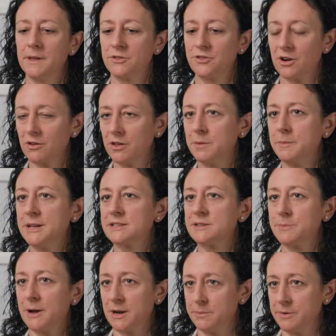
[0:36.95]
That generally means
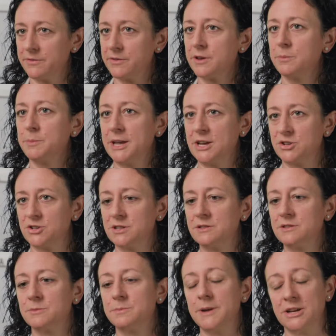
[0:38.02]
spina bifida
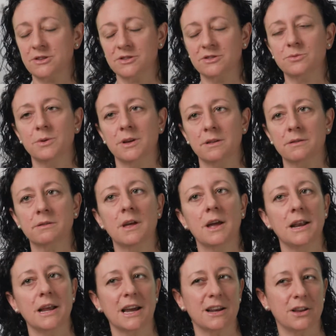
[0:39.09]
patients or patients with
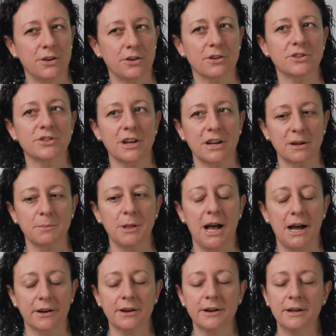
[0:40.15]
any kind of neurogenic
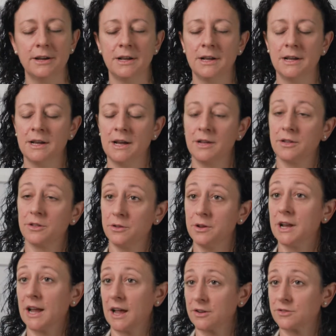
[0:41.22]
bladder, including